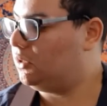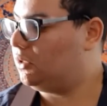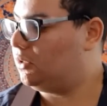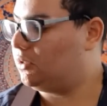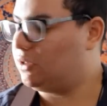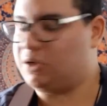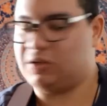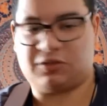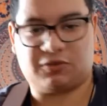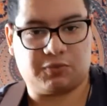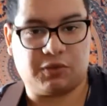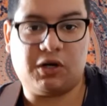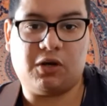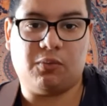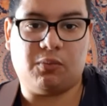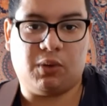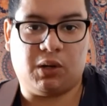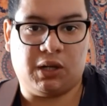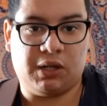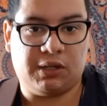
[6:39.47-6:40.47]
because we
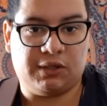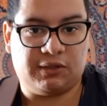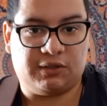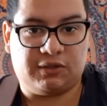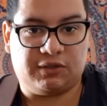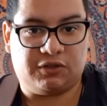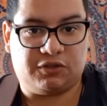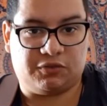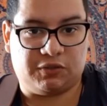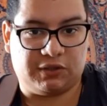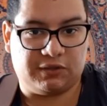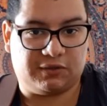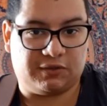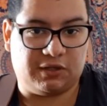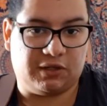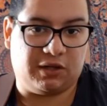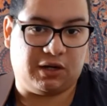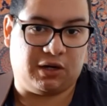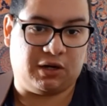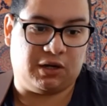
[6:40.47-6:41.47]
don't want strings
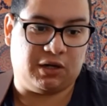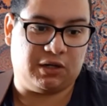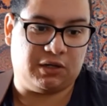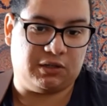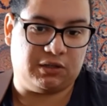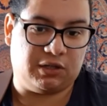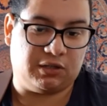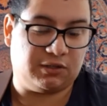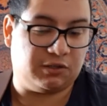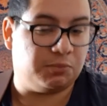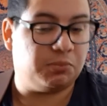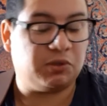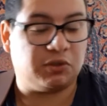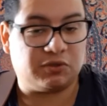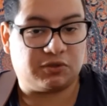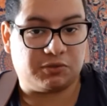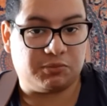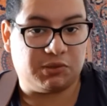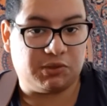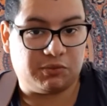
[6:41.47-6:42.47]
that are not
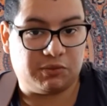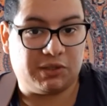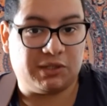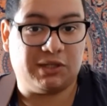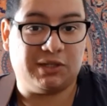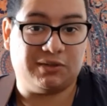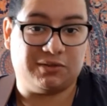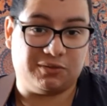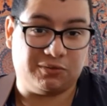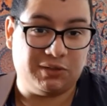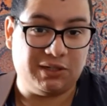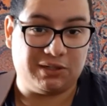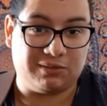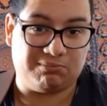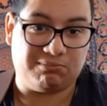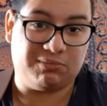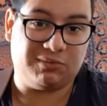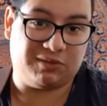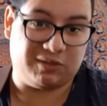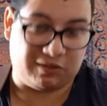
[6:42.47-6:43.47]
supposed to be ringing to ring.
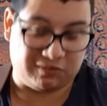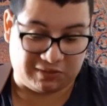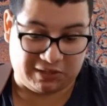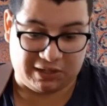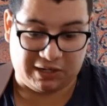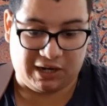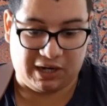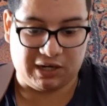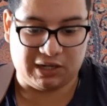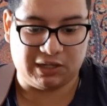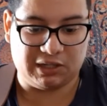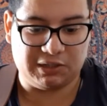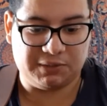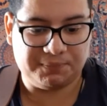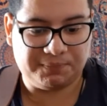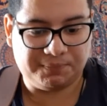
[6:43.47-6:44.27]
It sounds kind of ugly.